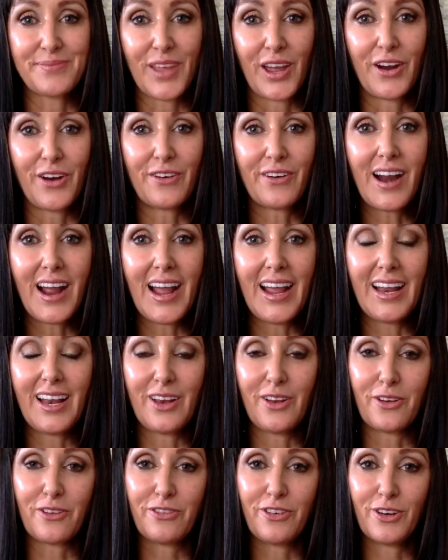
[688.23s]
All right,
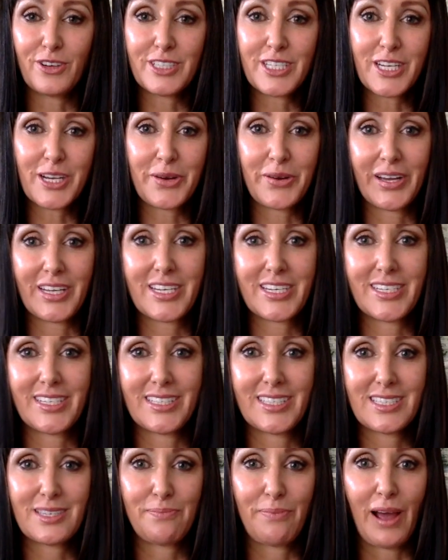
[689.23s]
look forward to your
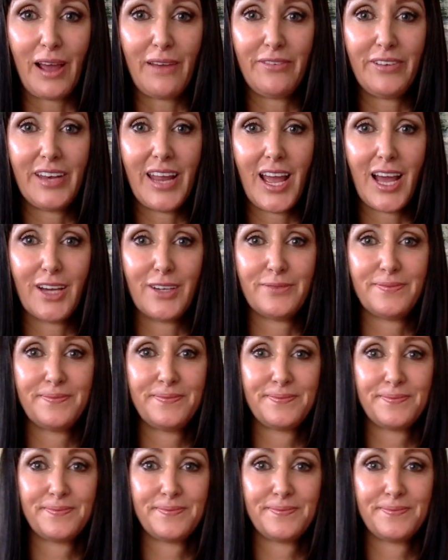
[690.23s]
questions. Bye for now.